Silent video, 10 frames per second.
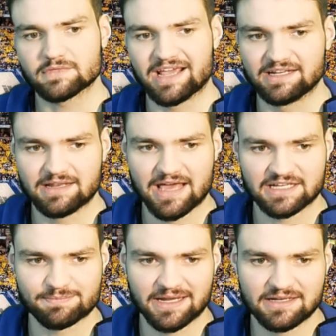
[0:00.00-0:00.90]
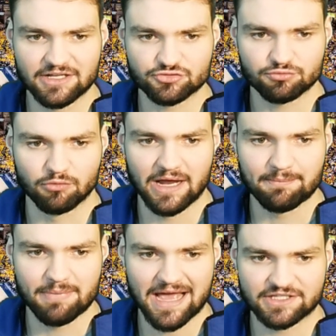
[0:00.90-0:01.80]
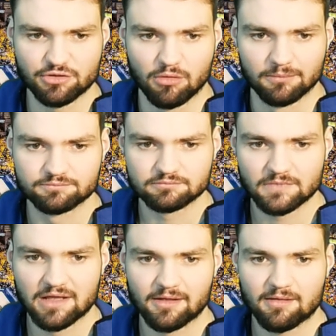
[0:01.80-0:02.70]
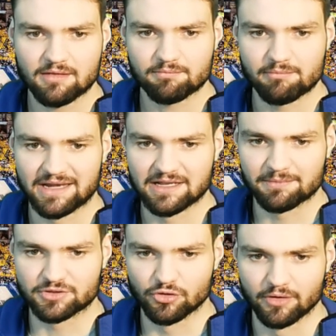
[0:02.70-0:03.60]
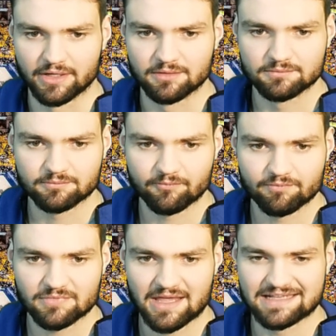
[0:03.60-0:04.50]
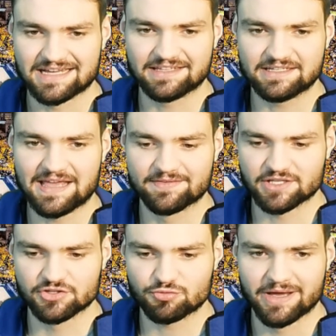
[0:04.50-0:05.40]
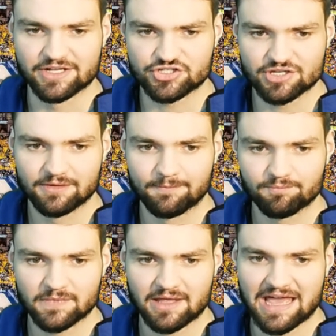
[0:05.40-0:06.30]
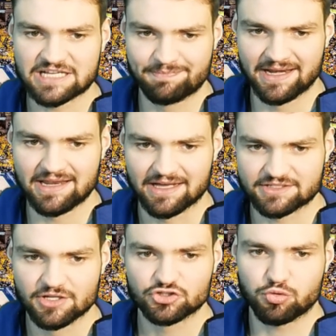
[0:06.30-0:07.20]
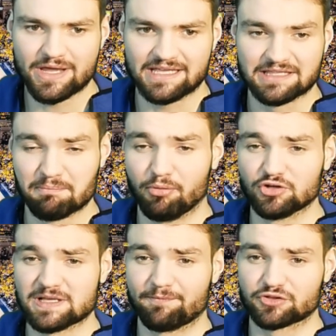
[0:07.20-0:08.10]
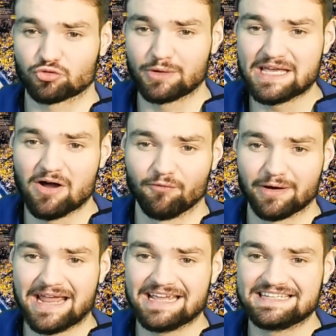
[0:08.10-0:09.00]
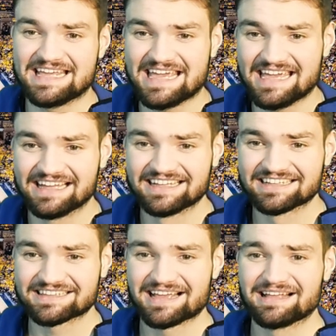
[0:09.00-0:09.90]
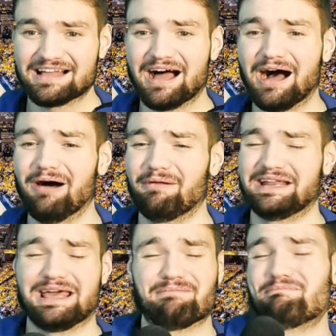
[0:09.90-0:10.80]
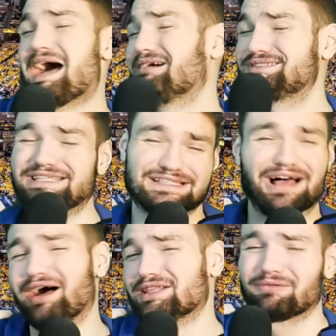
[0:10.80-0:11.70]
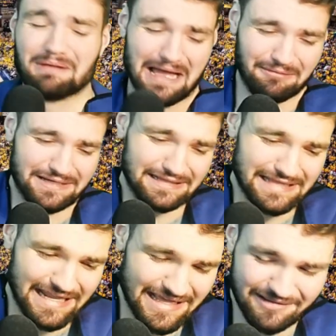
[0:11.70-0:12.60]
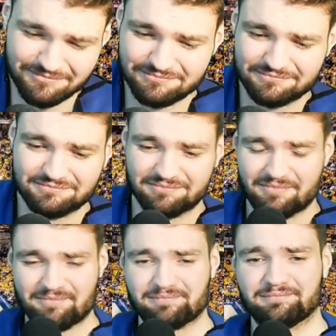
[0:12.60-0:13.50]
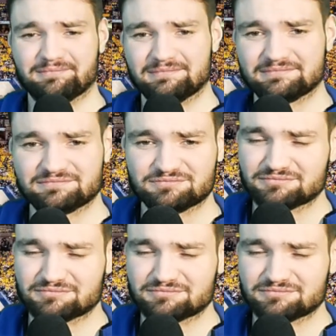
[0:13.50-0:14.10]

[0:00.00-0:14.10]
Handy to ex Benedict, right back to him. Benedict Mathurin has Anthony Davis on the switch. Eggs Benedict, tween, then pulls up for three over AD. Oh, and it bounces all around, and then it